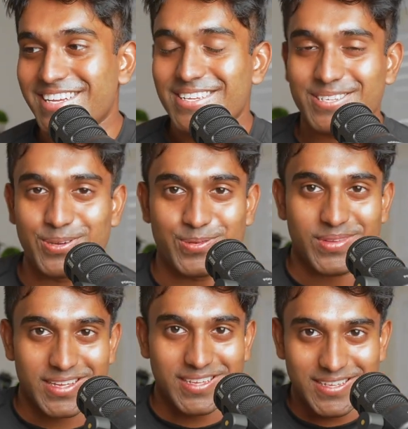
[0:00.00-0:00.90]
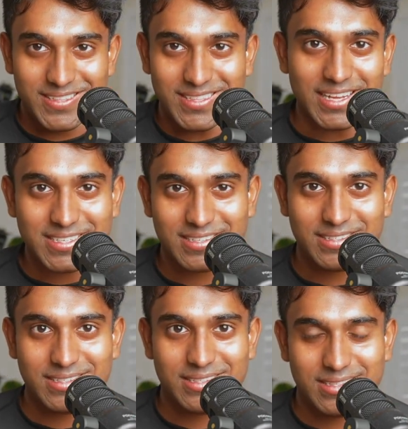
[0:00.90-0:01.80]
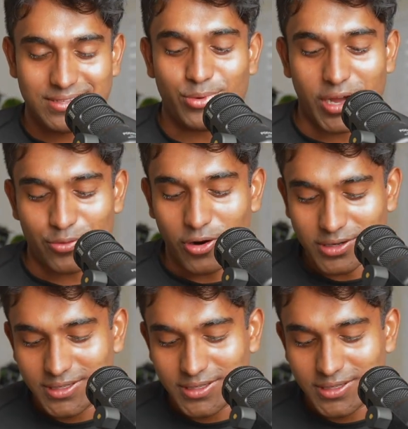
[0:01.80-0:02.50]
So that's what I rocked.